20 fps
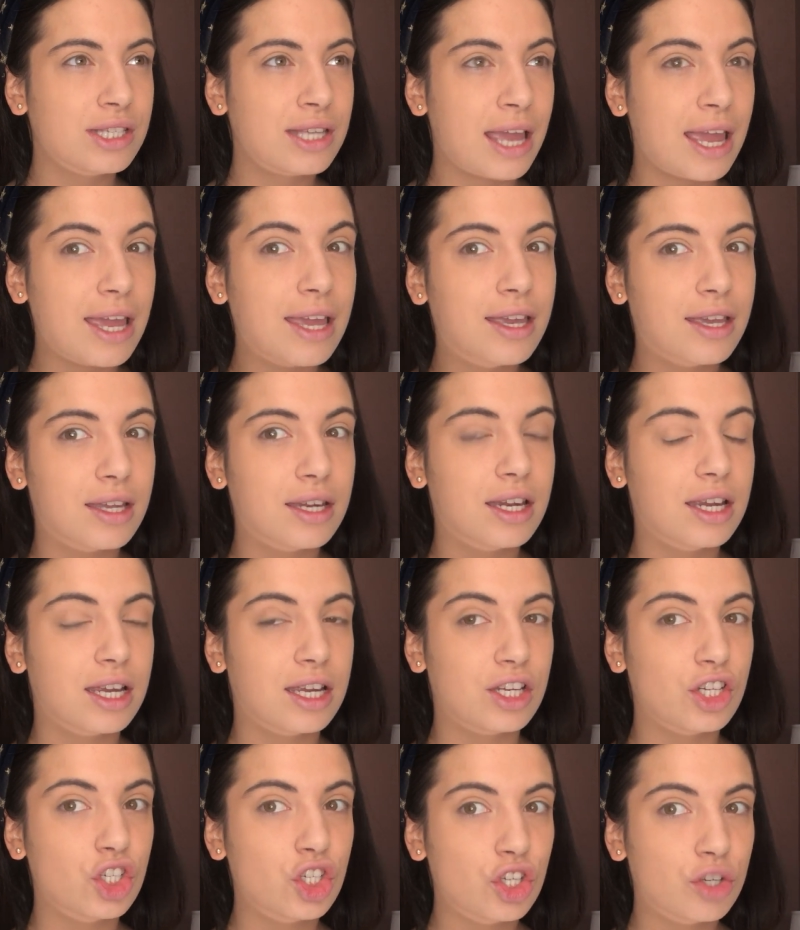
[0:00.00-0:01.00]
taken
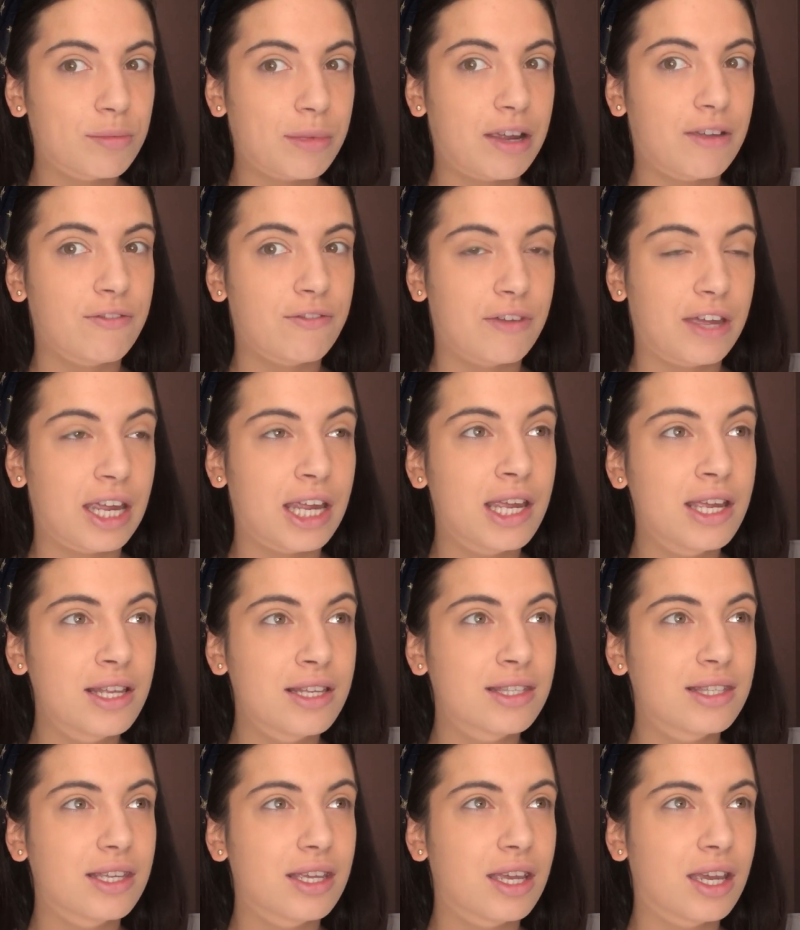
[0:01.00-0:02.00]
into my
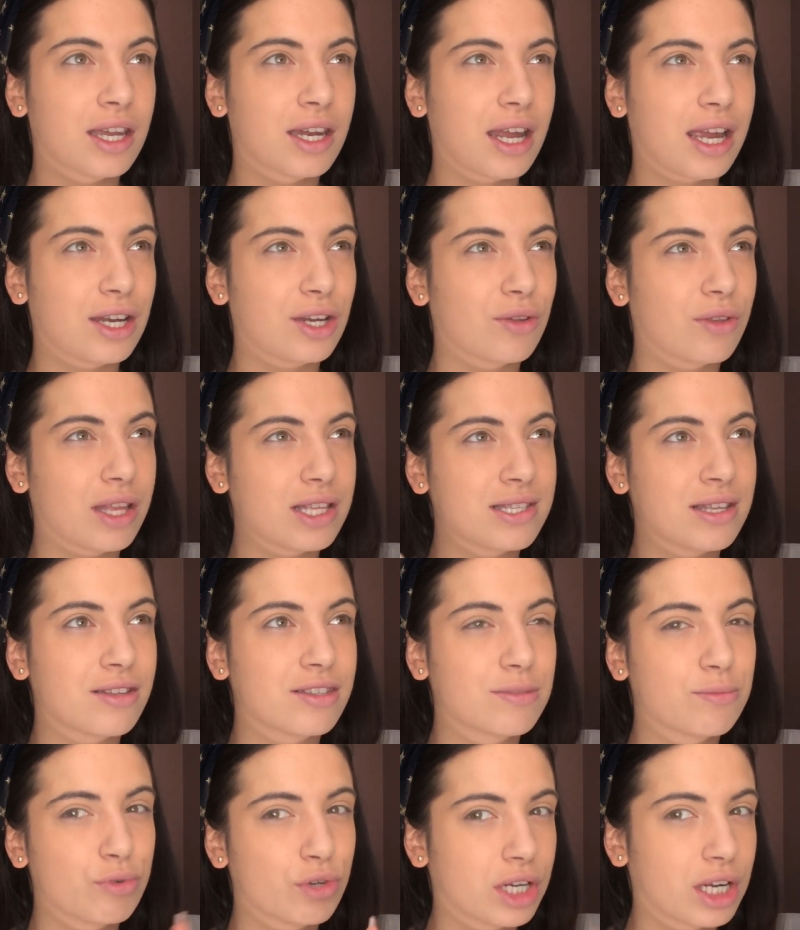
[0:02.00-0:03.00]
face, and I know that
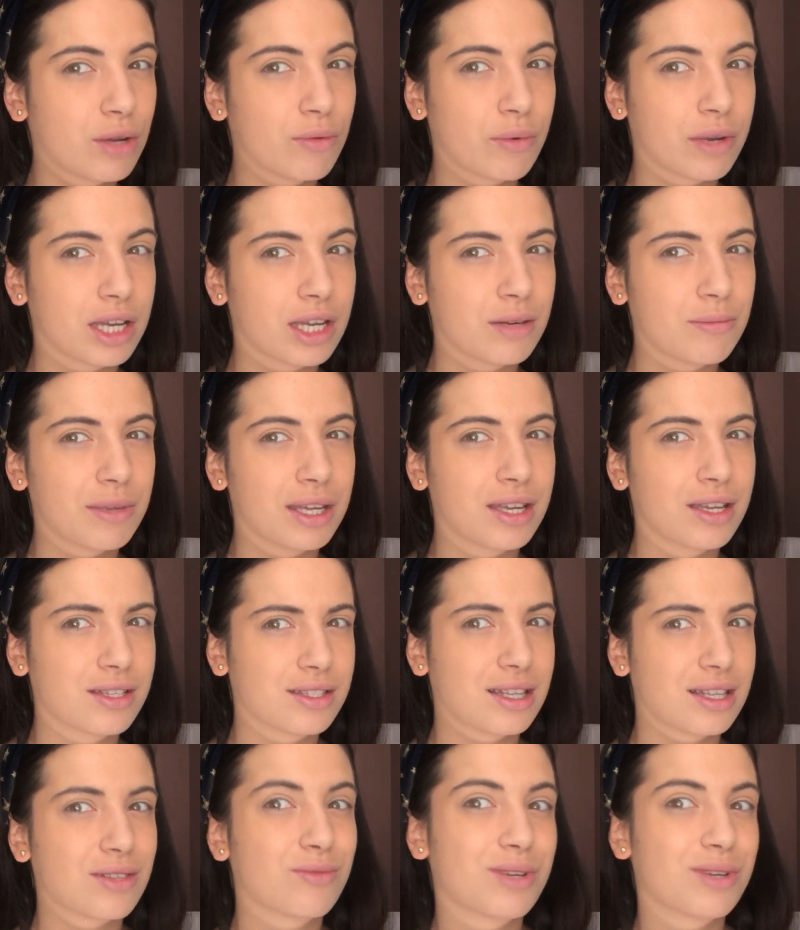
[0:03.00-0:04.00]
sounds pretty weird because
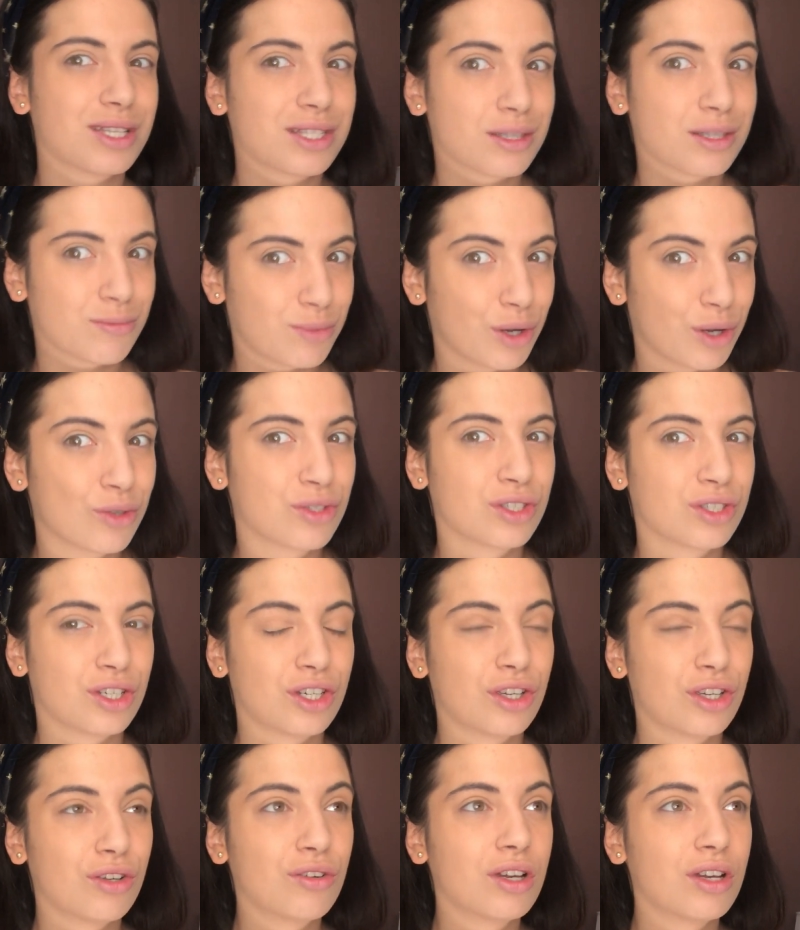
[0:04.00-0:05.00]
that's what it's supposed to
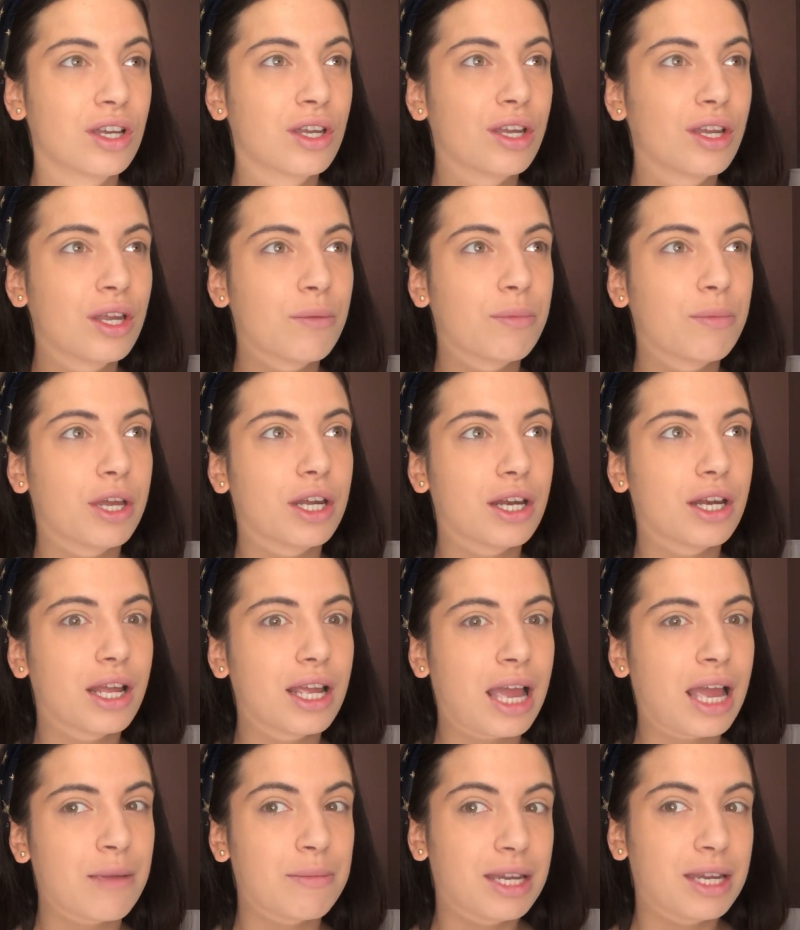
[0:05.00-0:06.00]
do, but
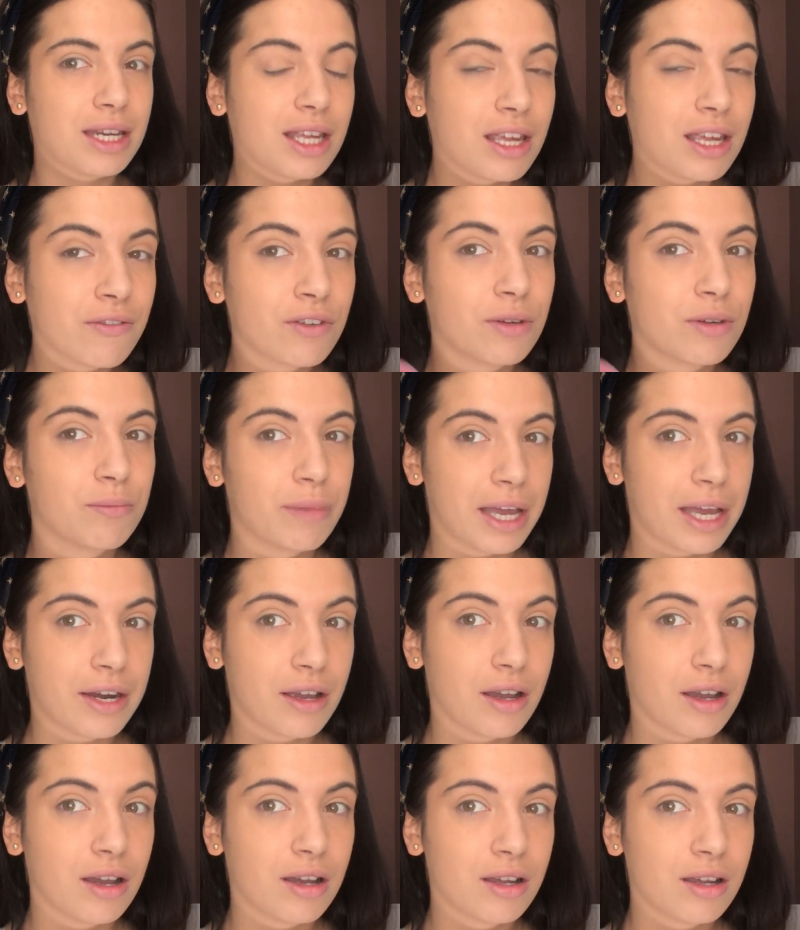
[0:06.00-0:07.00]
I mean, even
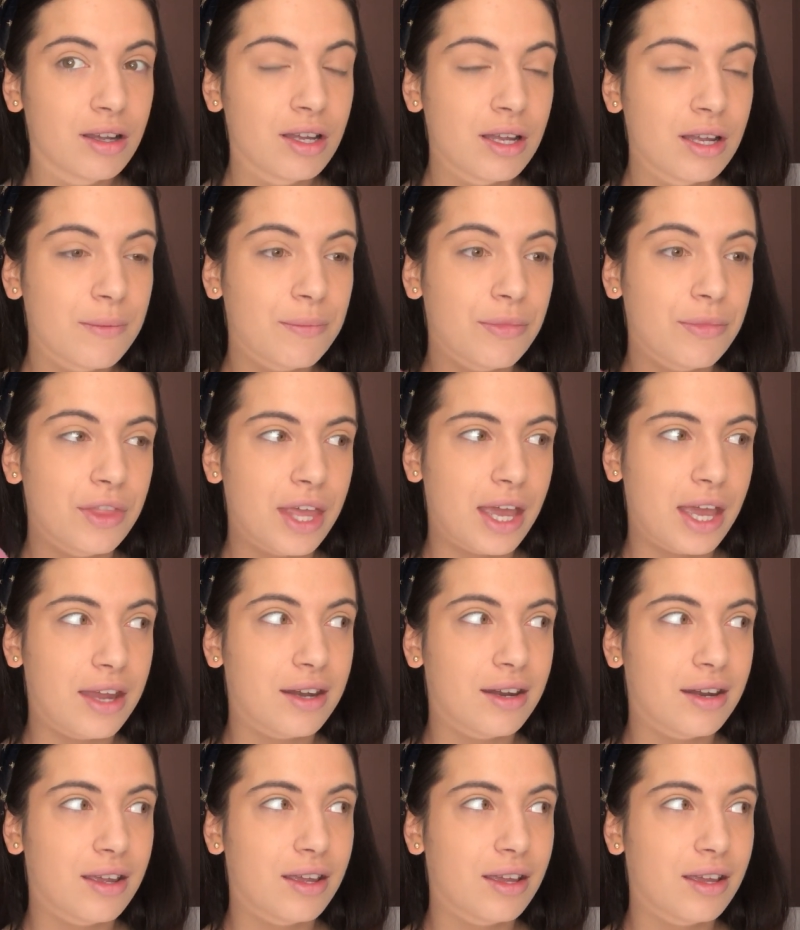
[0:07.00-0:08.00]
better
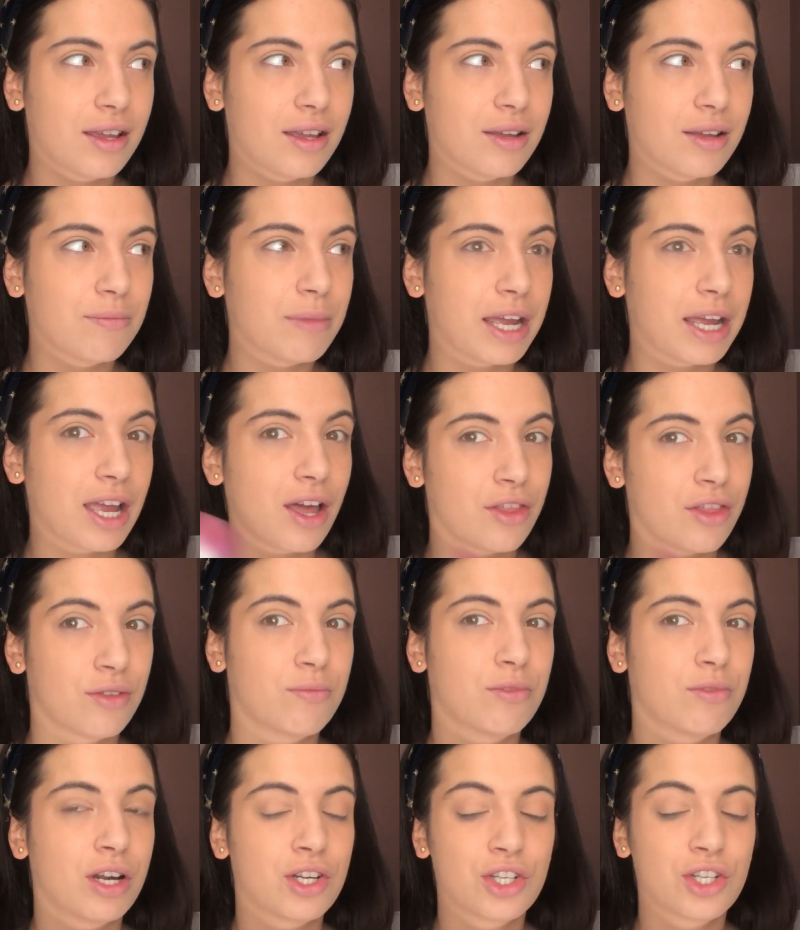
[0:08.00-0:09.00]
than my other
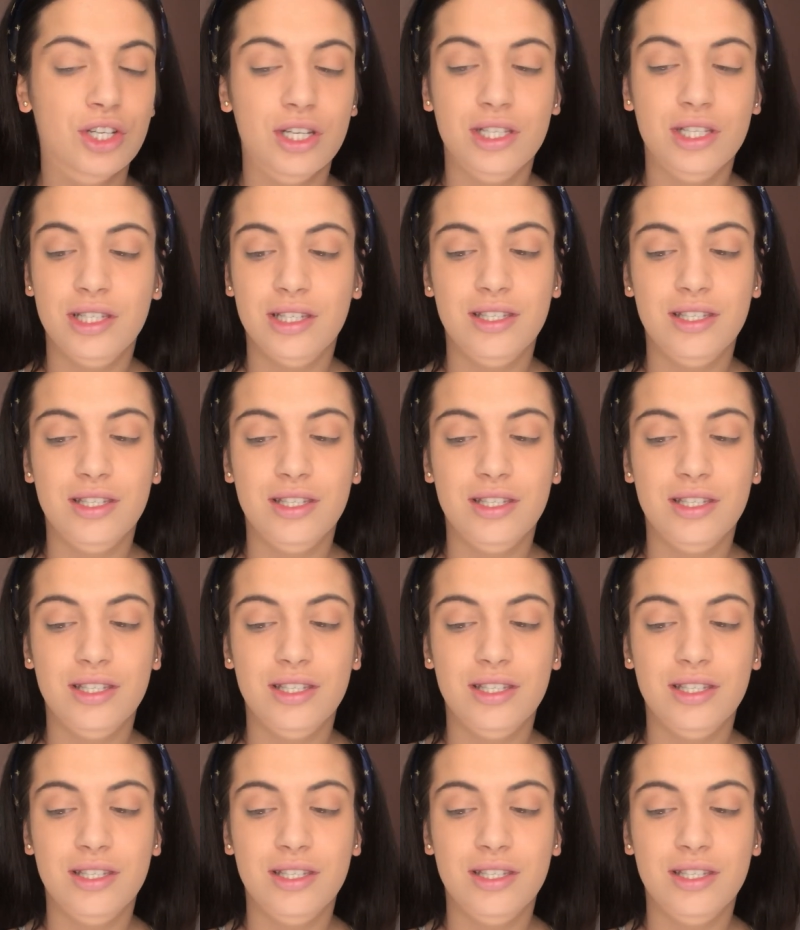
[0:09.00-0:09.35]
brushes.